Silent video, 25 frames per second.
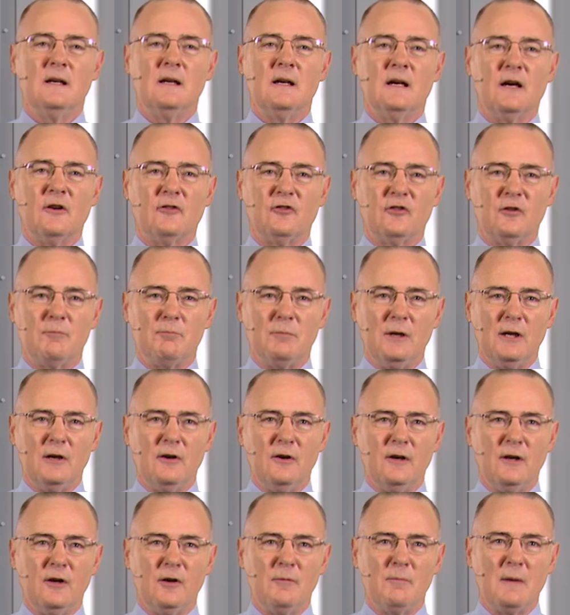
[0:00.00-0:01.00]
a
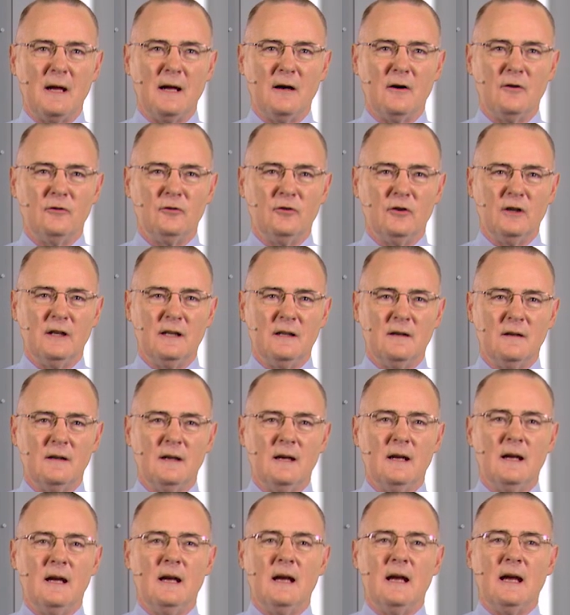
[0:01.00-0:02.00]
superior boundary,
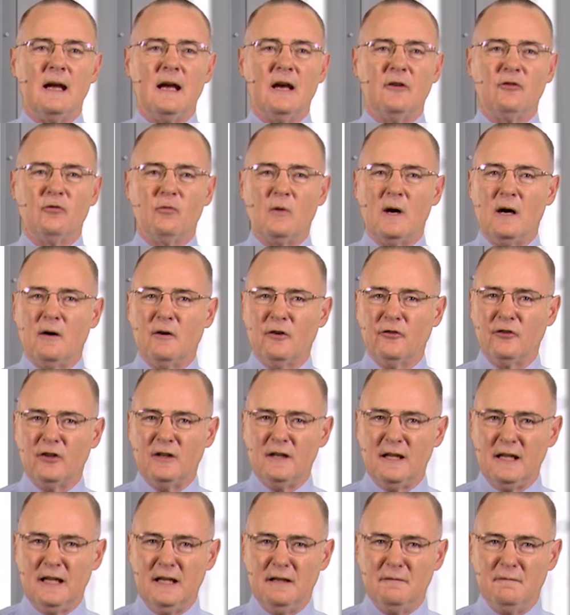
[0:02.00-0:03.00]
as well as an
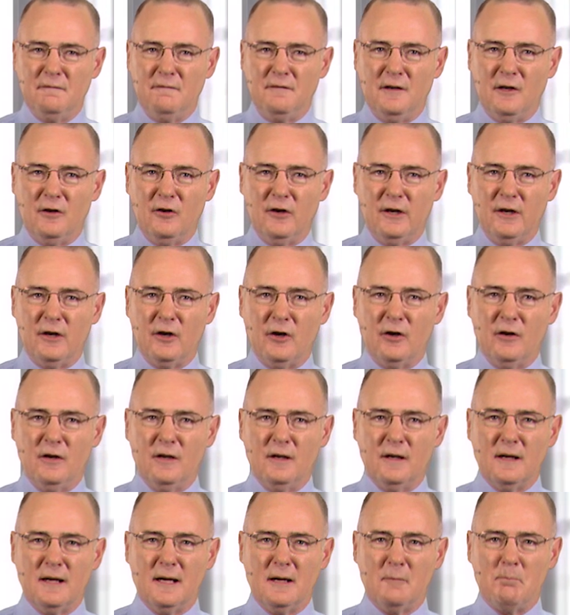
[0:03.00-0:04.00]
inferior
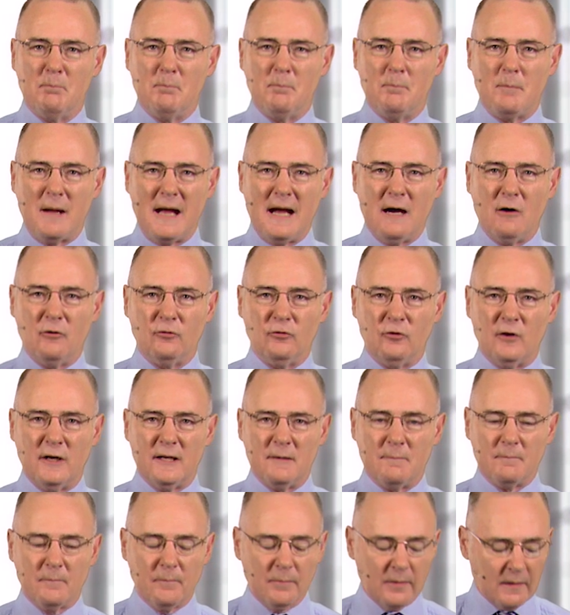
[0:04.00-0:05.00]
uh, boundary.